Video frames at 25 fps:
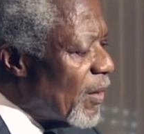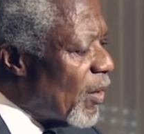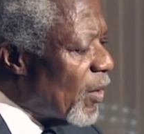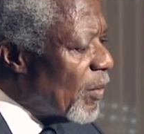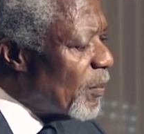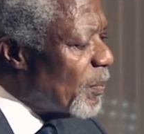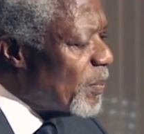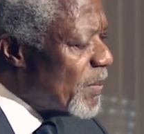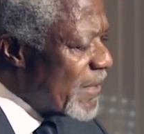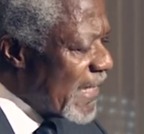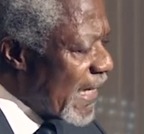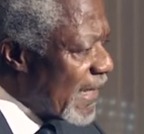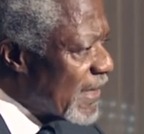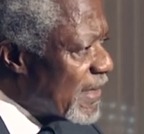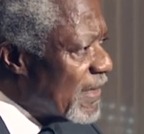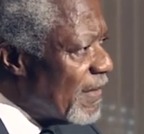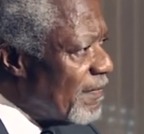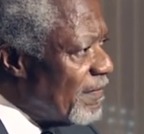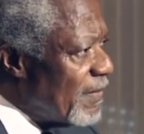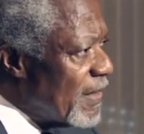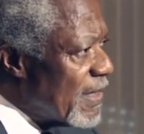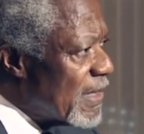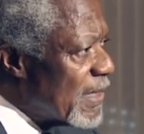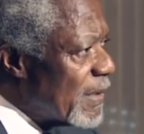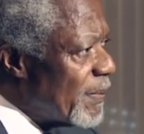
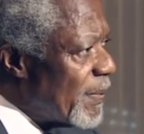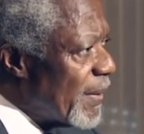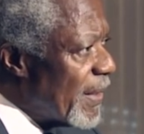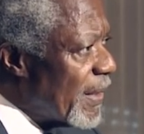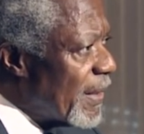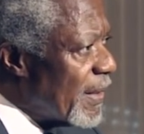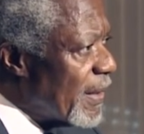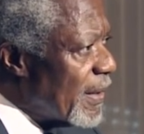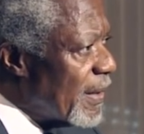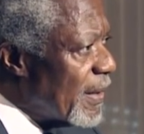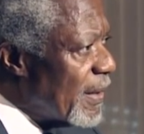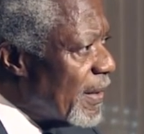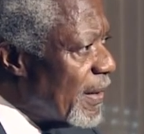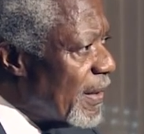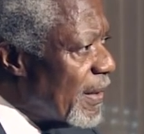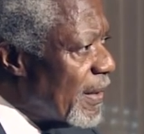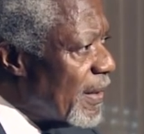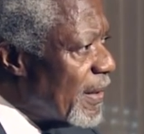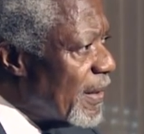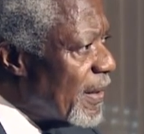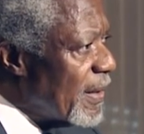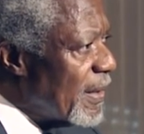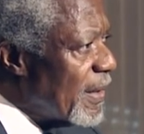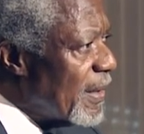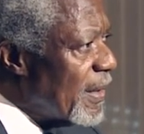objectively speaking,
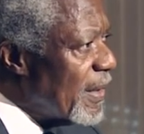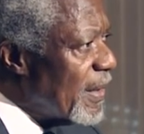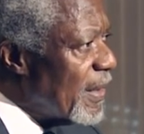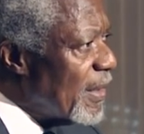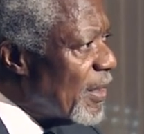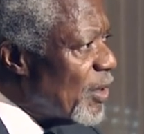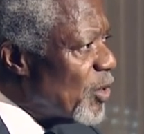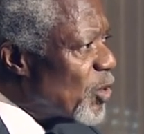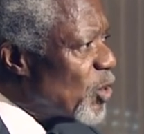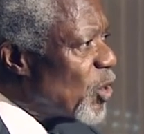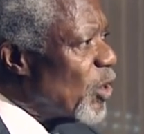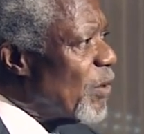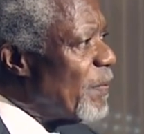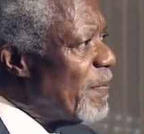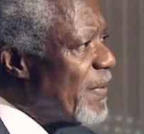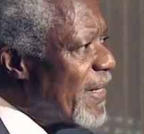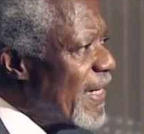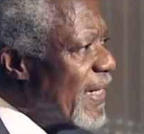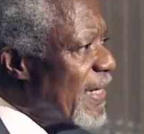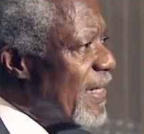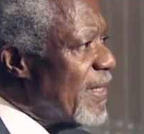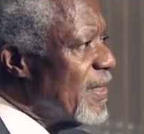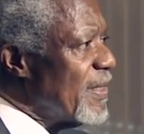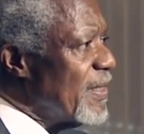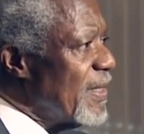it should
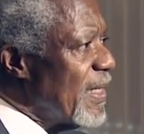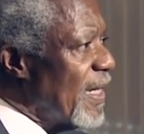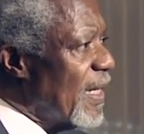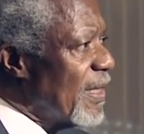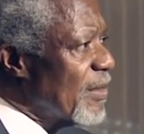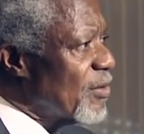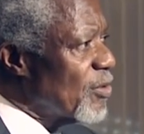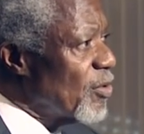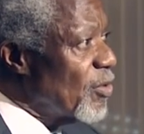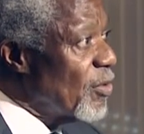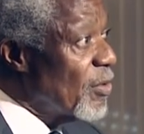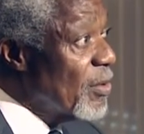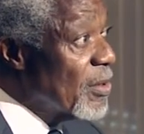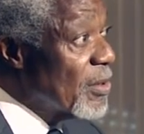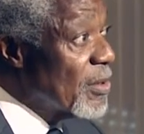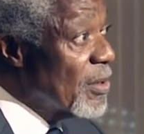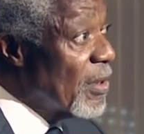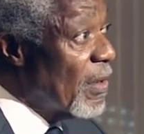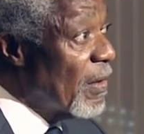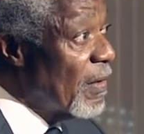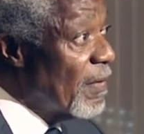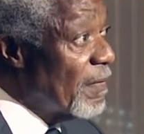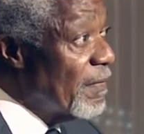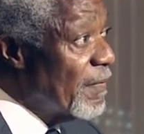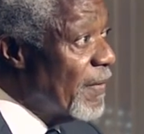be easier to
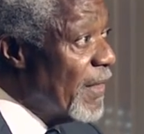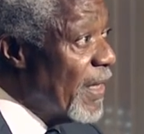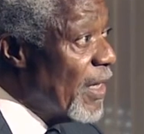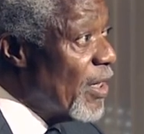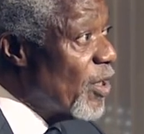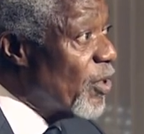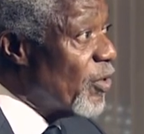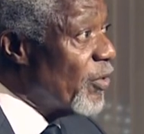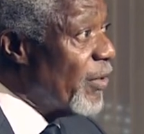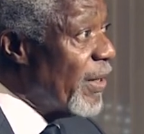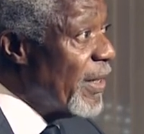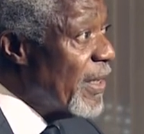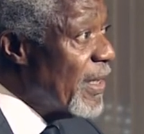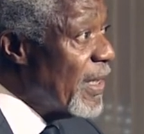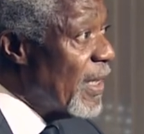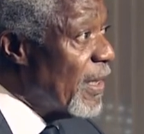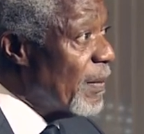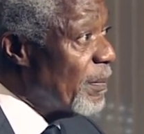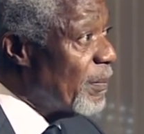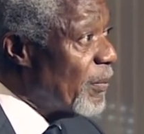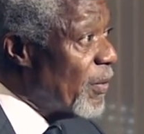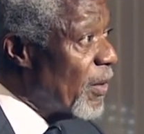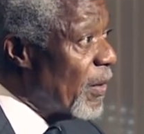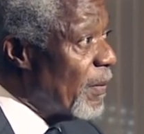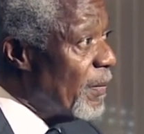resolve the
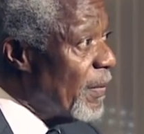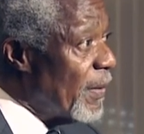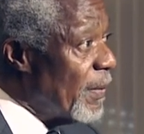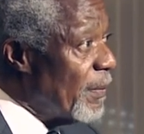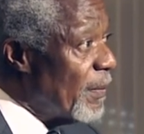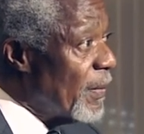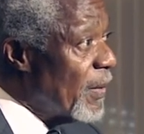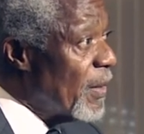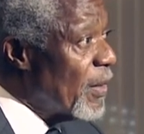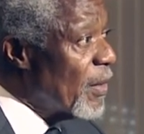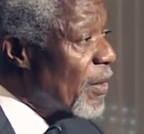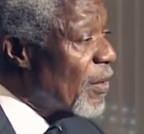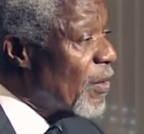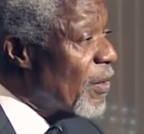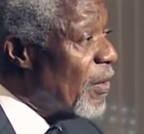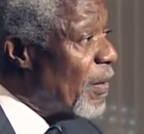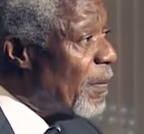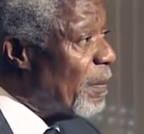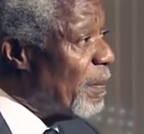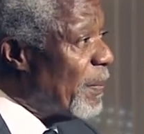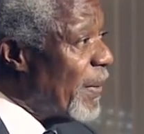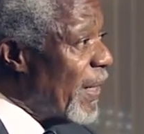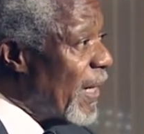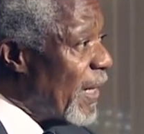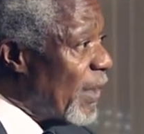Ukrainian problem
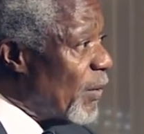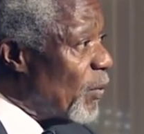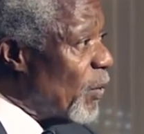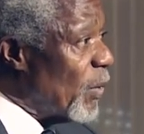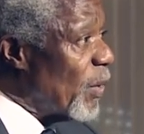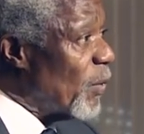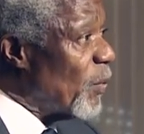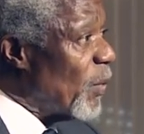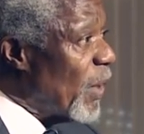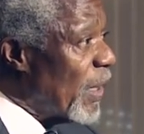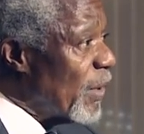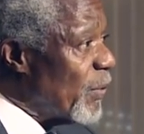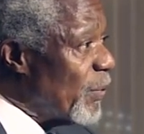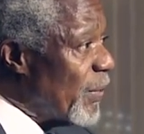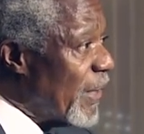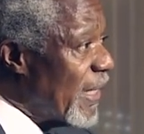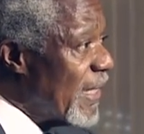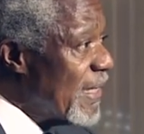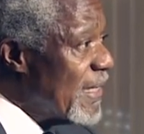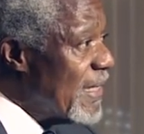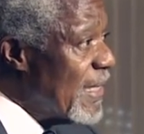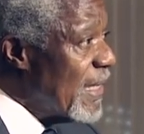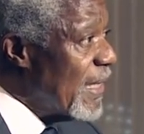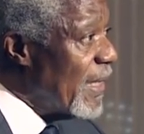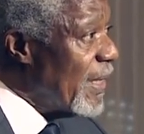compared with what we
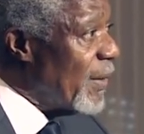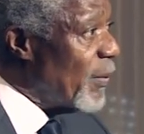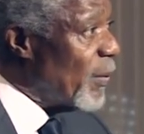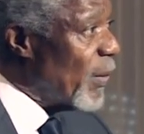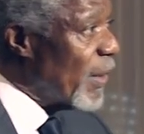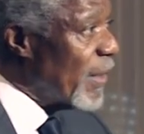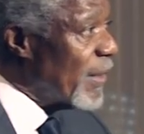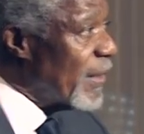are dealing